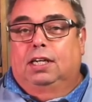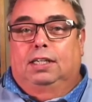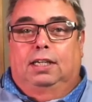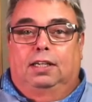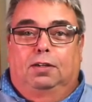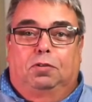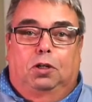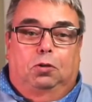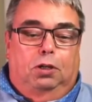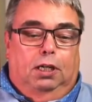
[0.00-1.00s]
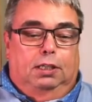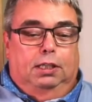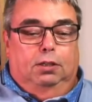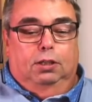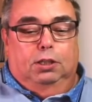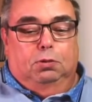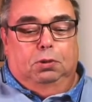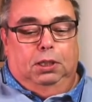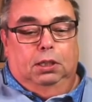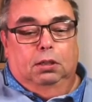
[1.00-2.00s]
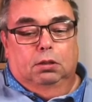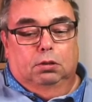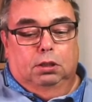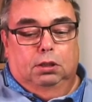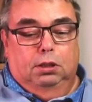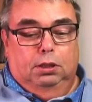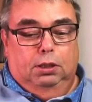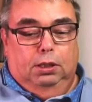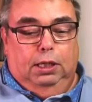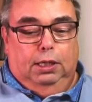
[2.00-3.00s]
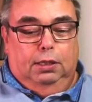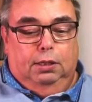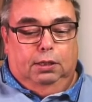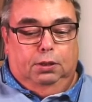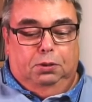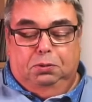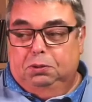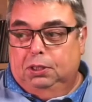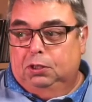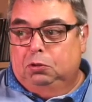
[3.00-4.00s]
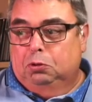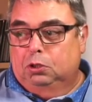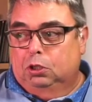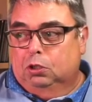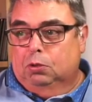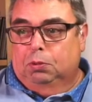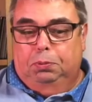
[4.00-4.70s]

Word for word: then it will look like this on the screen uh, and uh, it should uh, come up